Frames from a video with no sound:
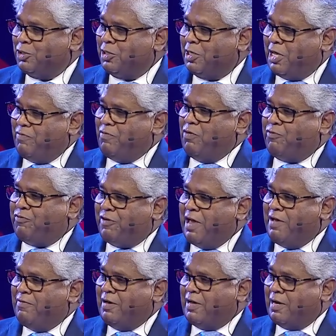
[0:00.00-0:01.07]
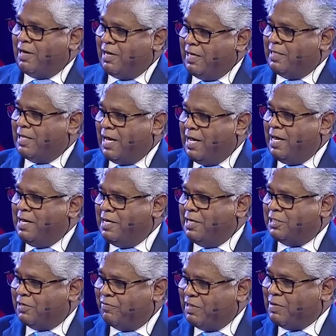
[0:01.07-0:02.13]
give you favor in the
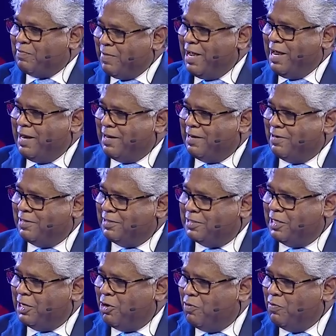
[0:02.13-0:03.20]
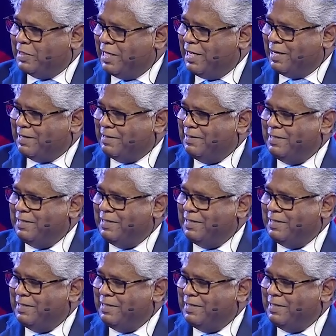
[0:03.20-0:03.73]
eyes of that man sitting over there.